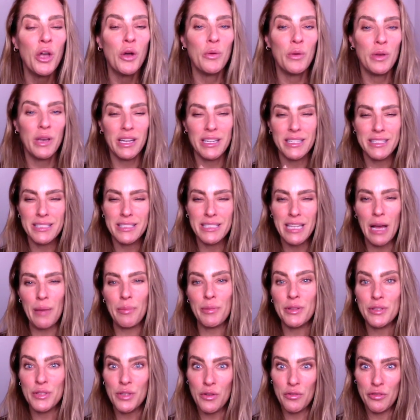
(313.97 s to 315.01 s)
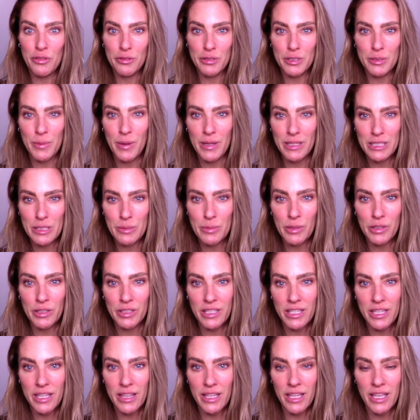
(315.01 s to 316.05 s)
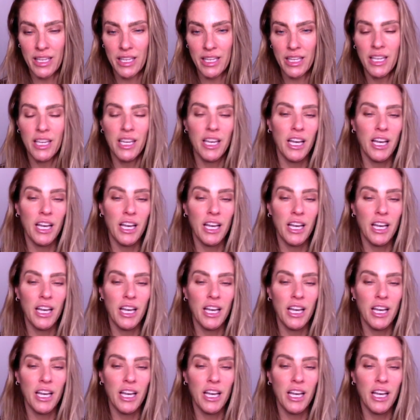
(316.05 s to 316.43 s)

We got to stop this over responsibility thing.